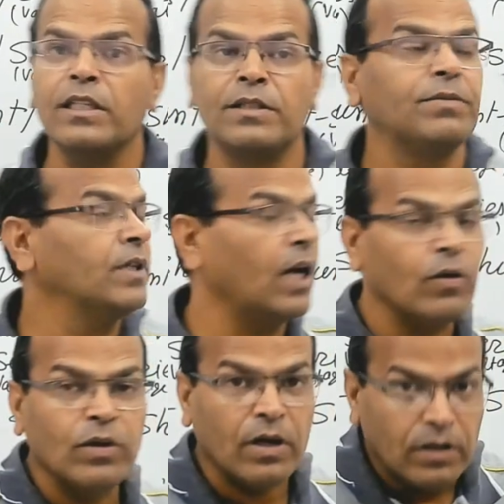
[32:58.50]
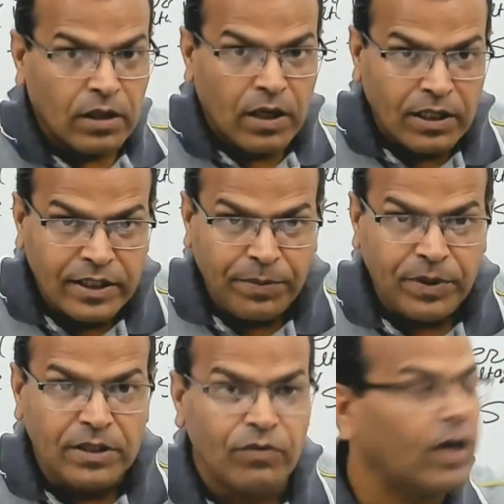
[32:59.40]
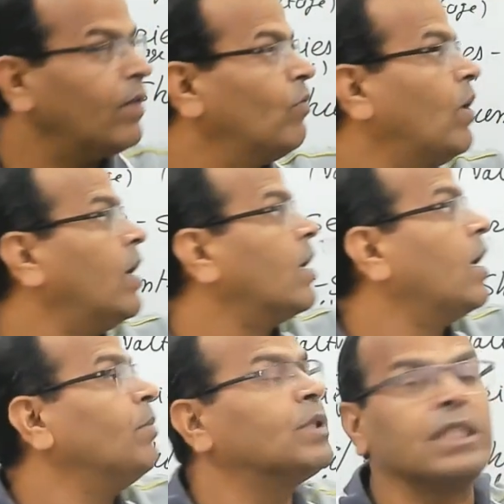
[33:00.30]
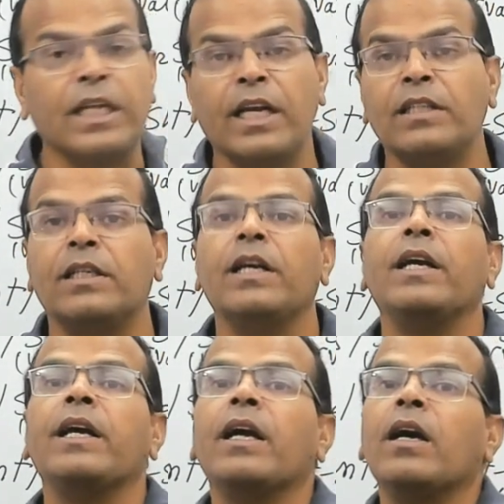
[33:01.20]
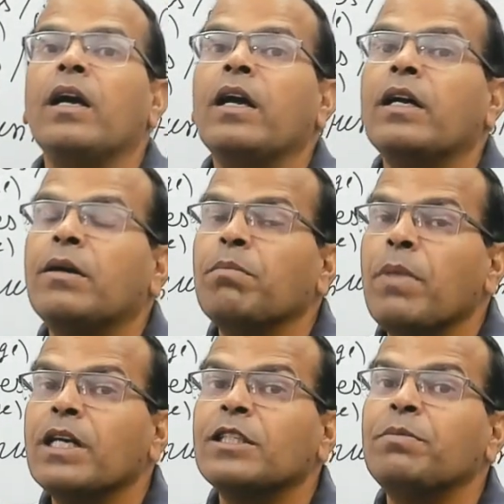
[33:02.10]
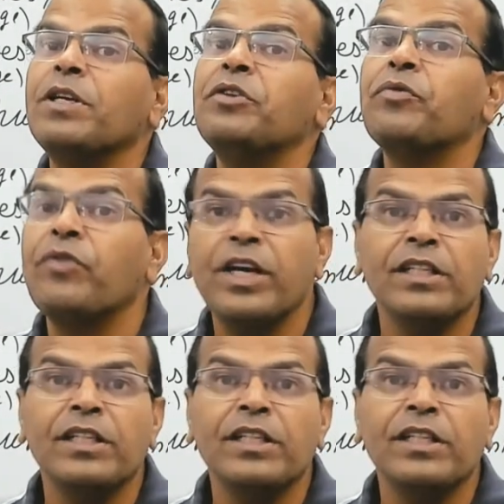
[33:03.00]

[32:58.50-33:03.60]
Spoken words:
now the concept is when word comes series, it must be increased.